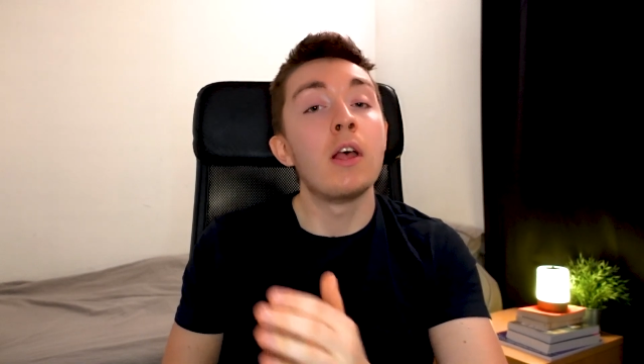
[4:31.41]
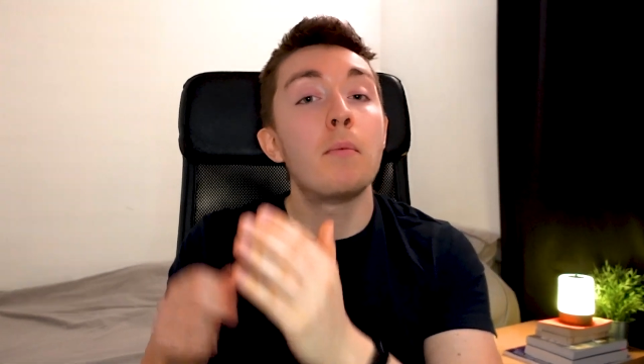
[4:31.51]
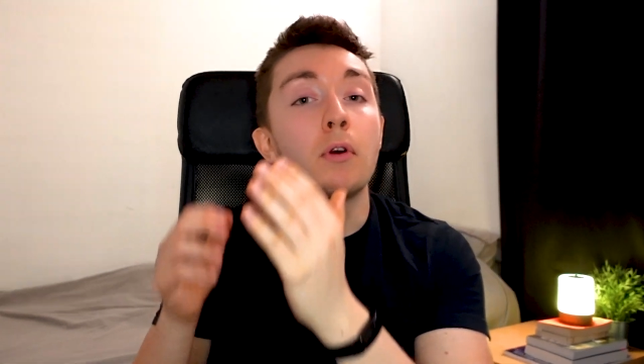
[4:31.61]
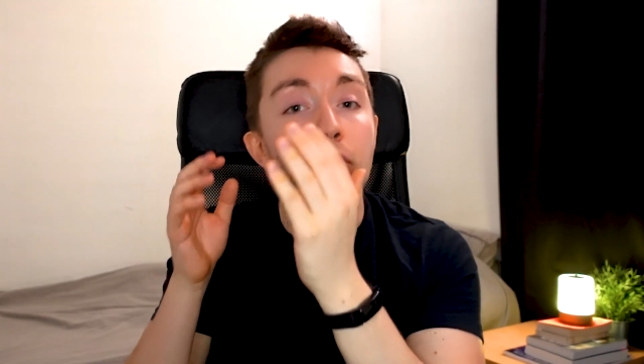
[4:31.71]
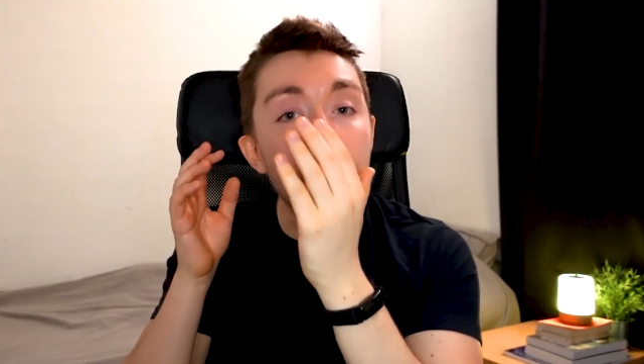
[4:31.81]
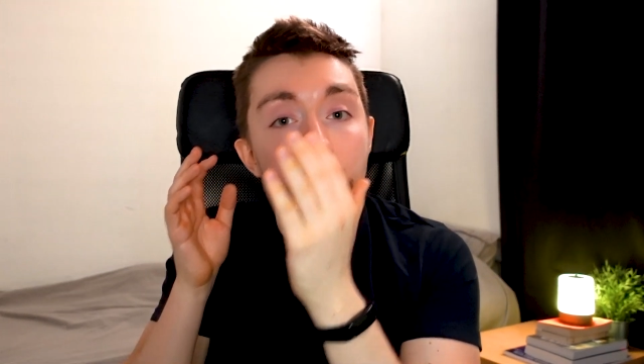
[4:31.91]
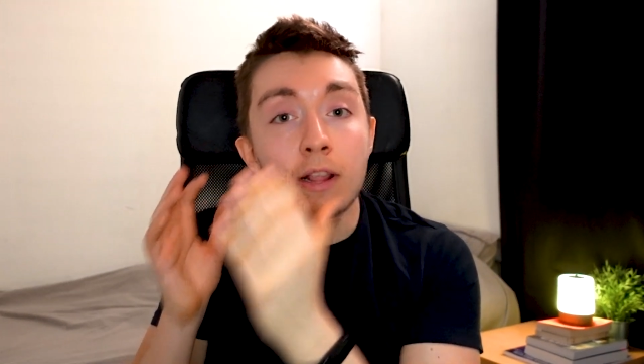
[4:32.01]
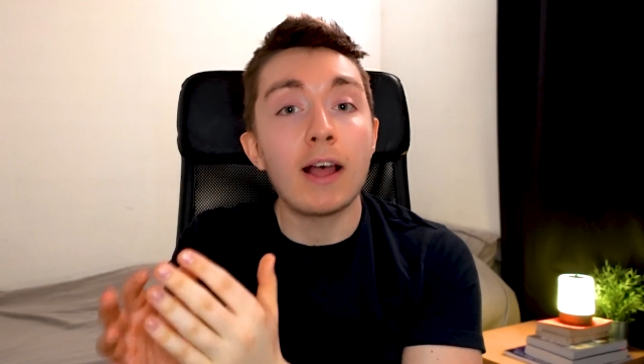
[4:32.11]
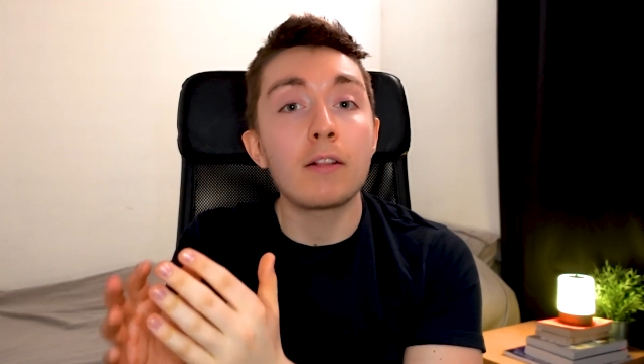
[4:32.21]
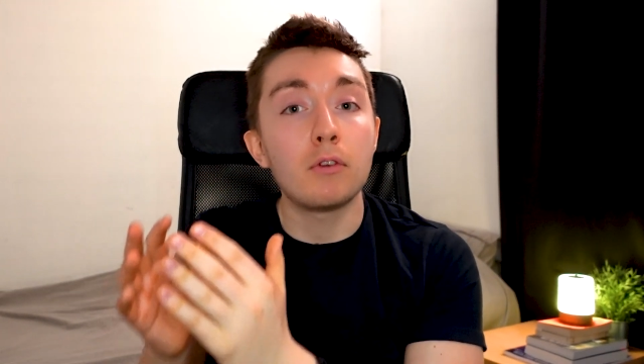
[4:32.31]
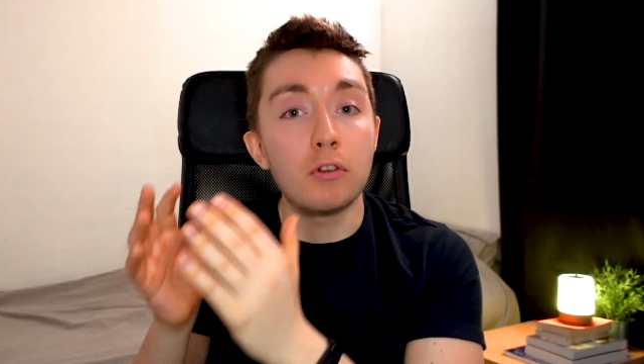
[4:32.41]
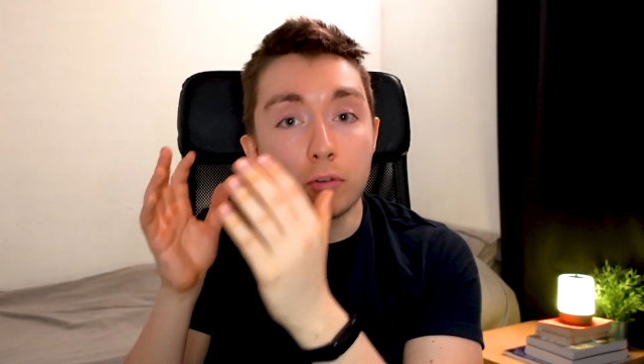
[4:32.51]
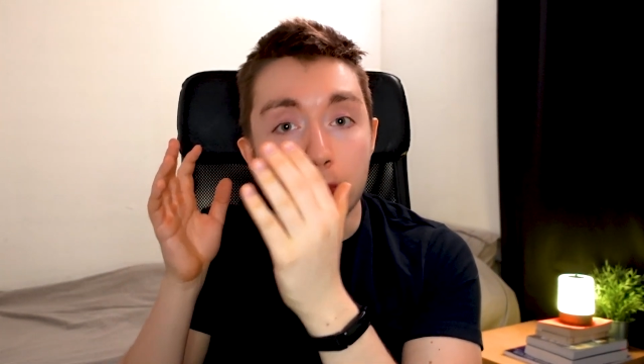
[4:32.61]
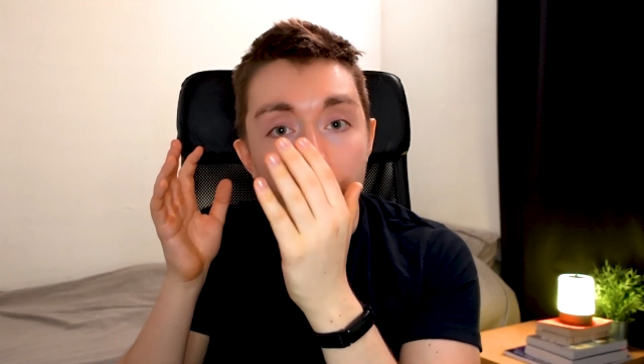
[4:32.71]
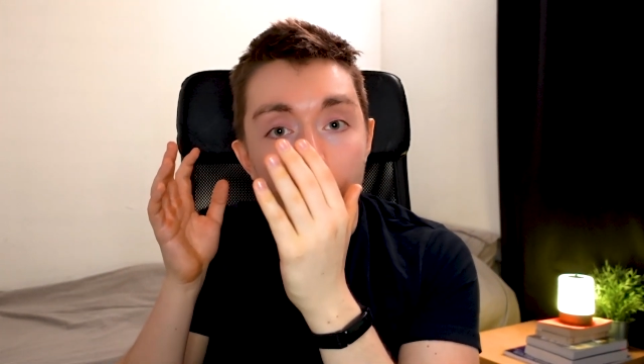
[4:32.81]
because that would
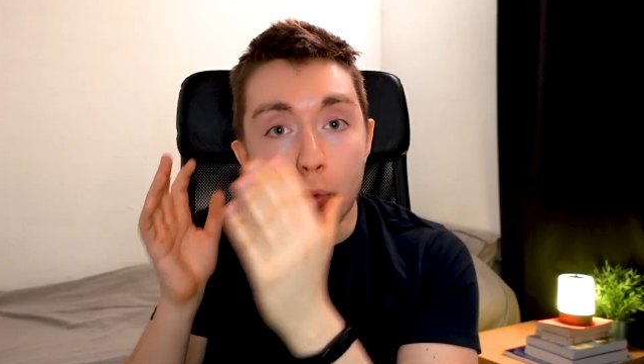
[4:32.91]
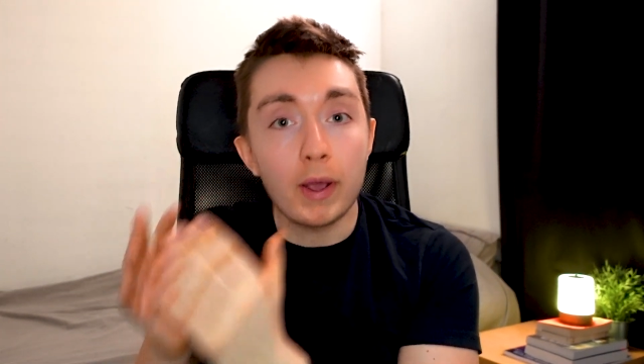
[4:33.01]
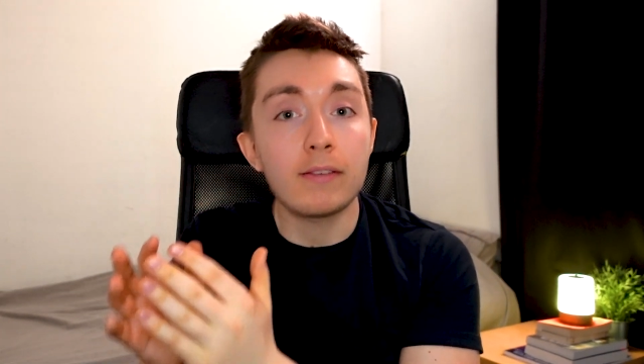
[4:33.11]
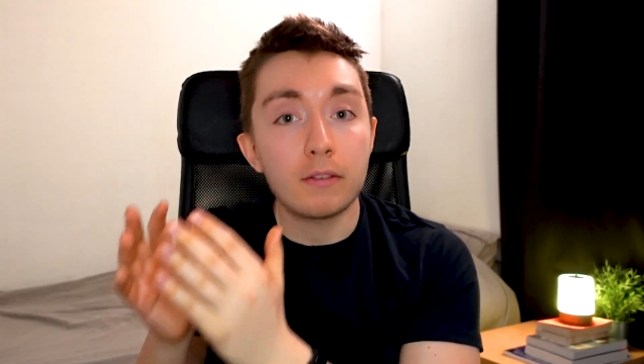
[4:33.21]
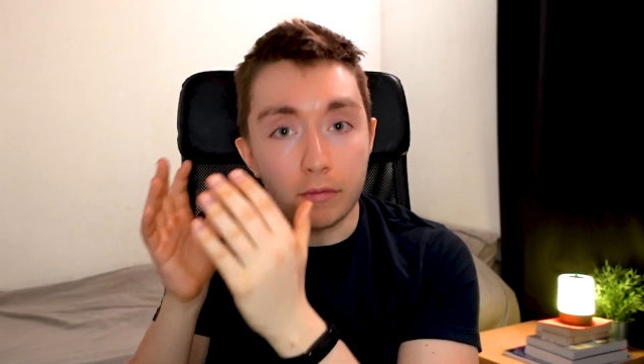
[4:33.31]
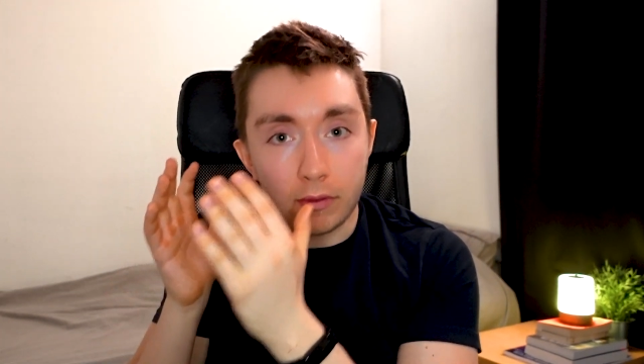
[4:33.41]
just be a waste of